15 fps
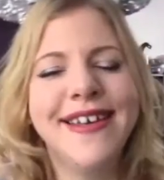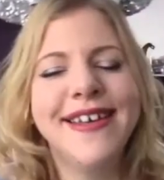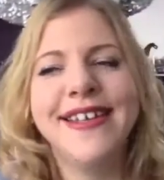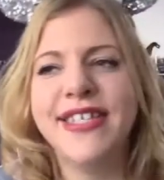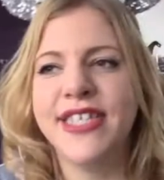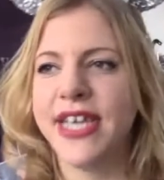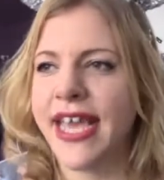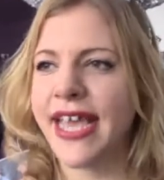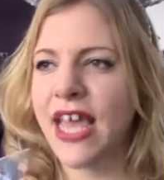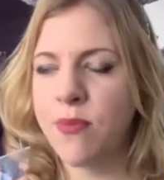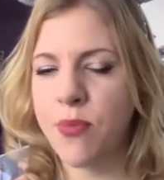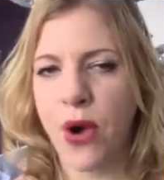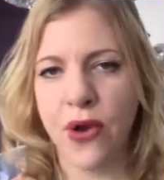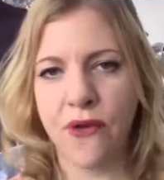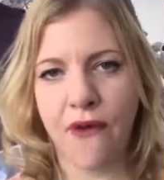So you get the
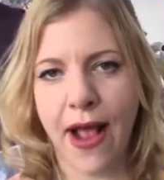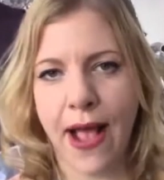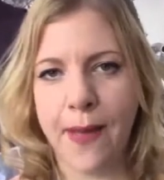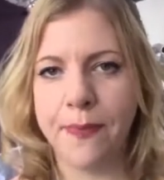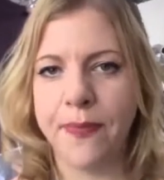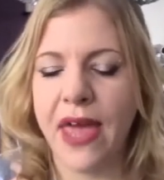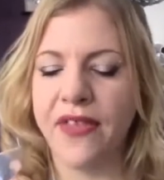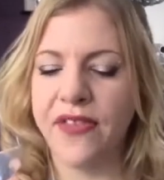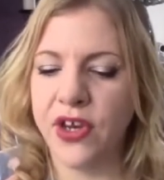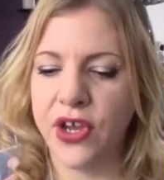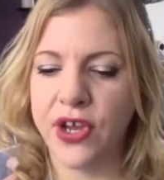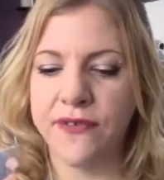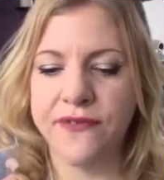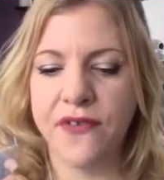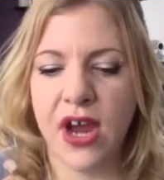program, and then you can
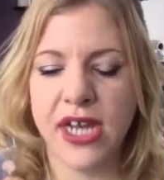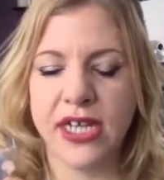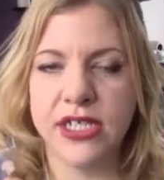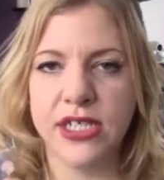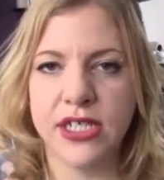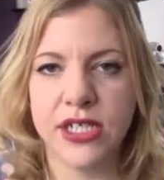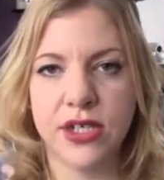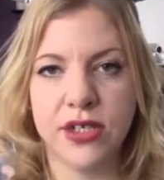find